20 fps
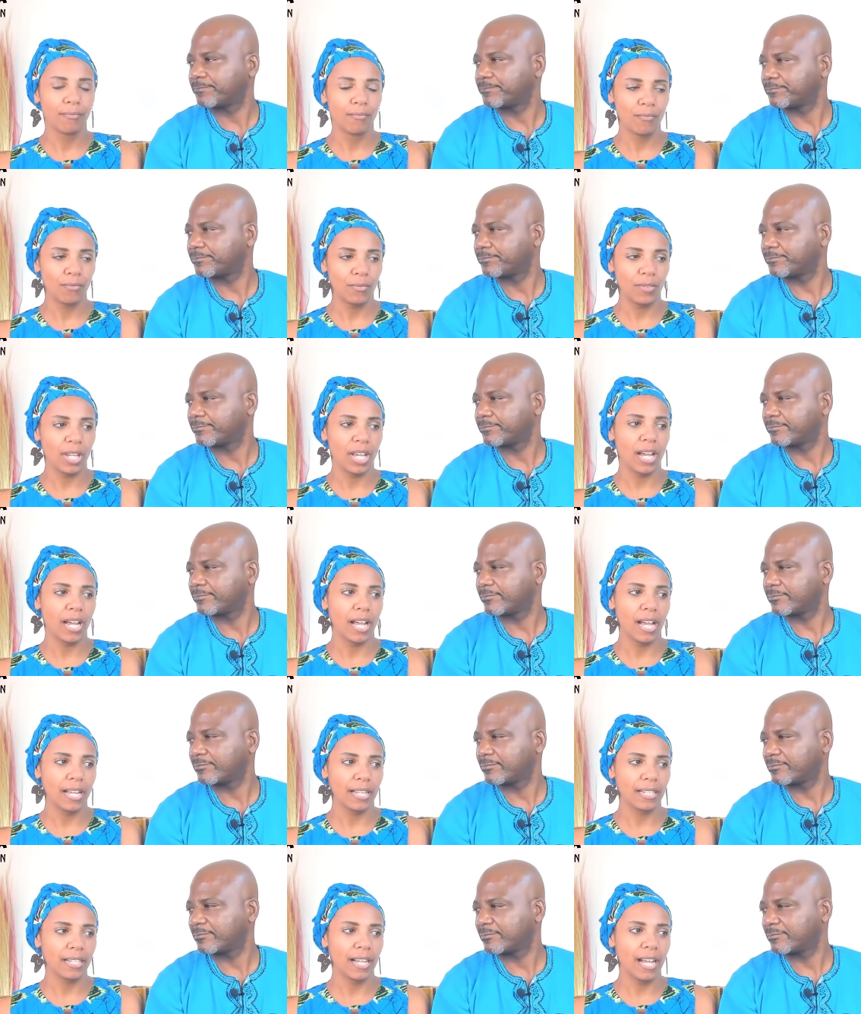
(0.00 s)
Speaker 1: Yeah,
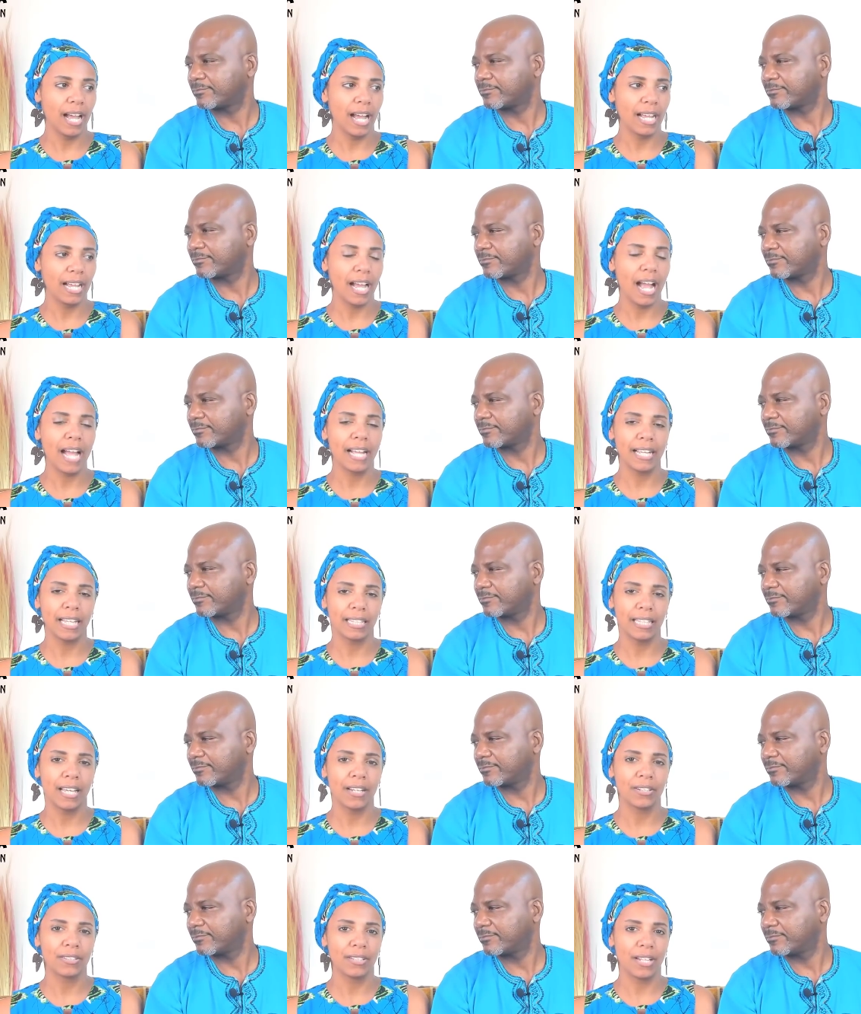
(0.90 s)
I, I, I get
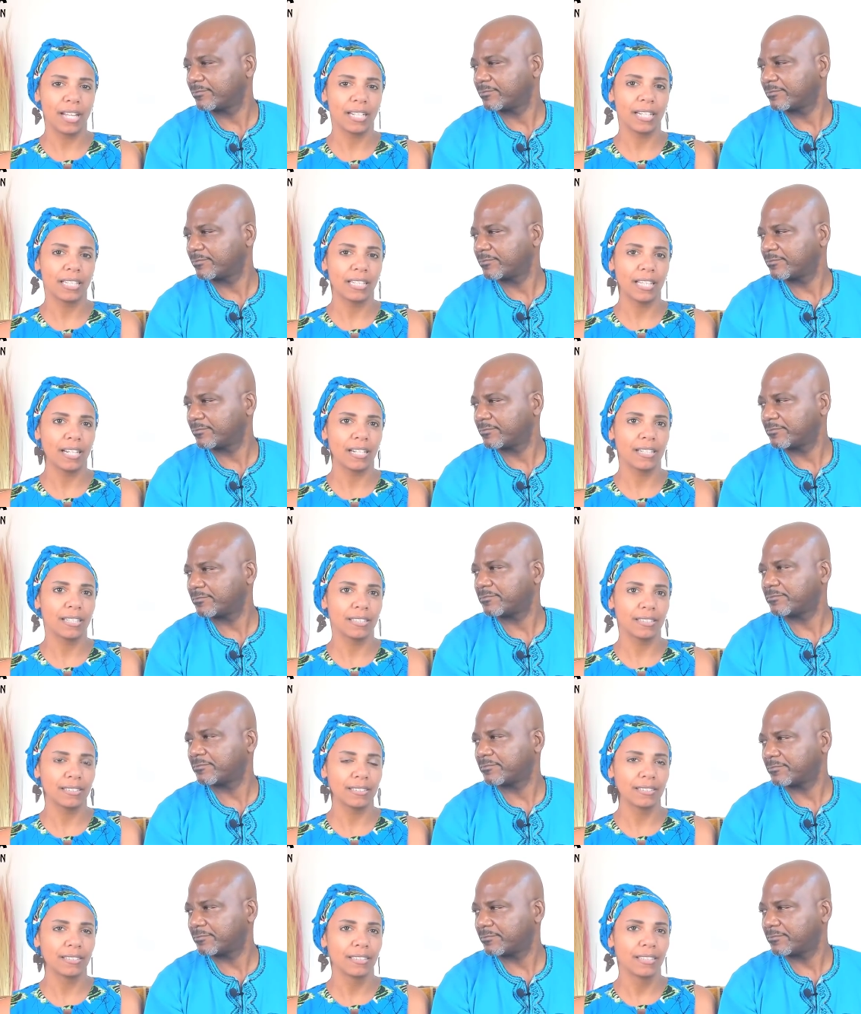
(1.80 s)
that. I get that
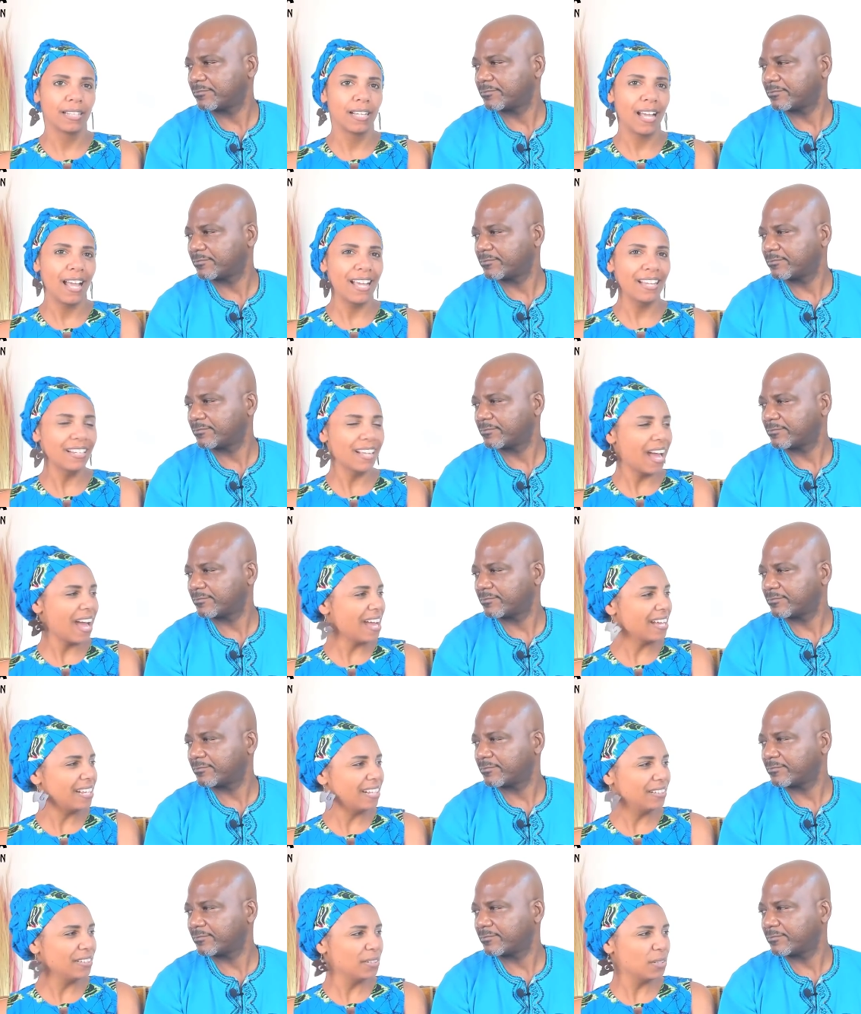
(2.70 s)
and I,
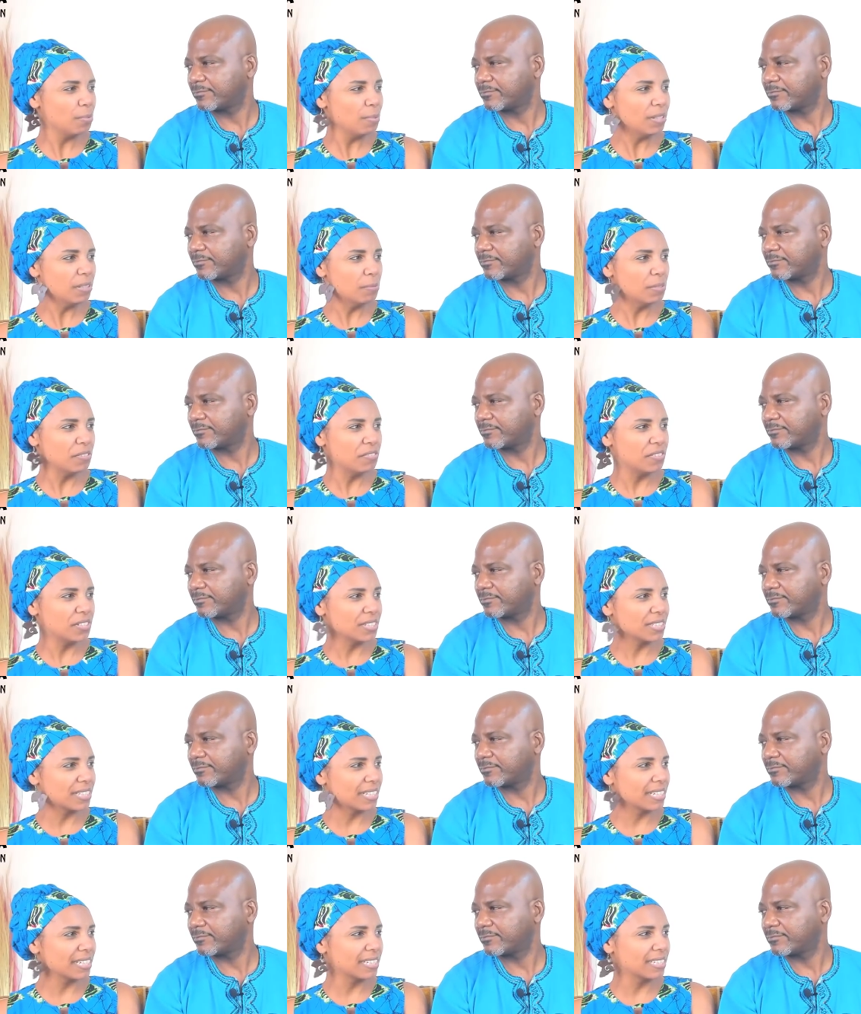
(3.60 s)
a little bit of me feels
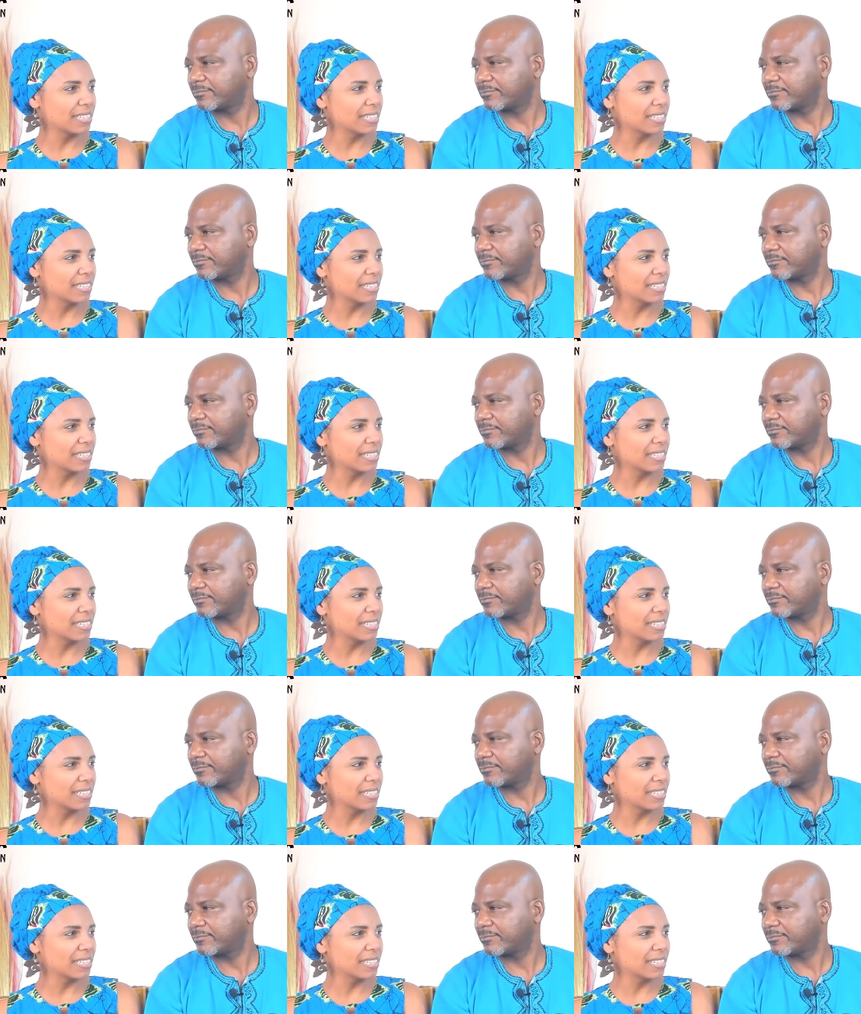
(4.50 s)
like